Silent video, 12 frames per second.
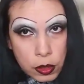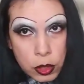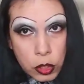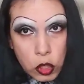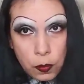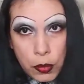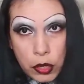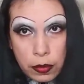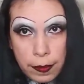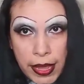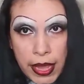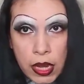So you put
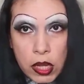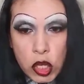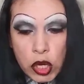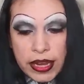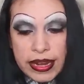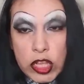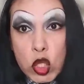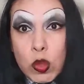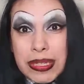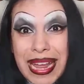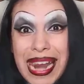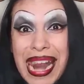them in, you're gonna
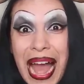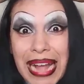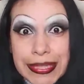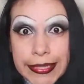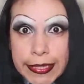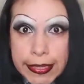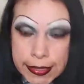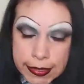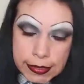use a lot.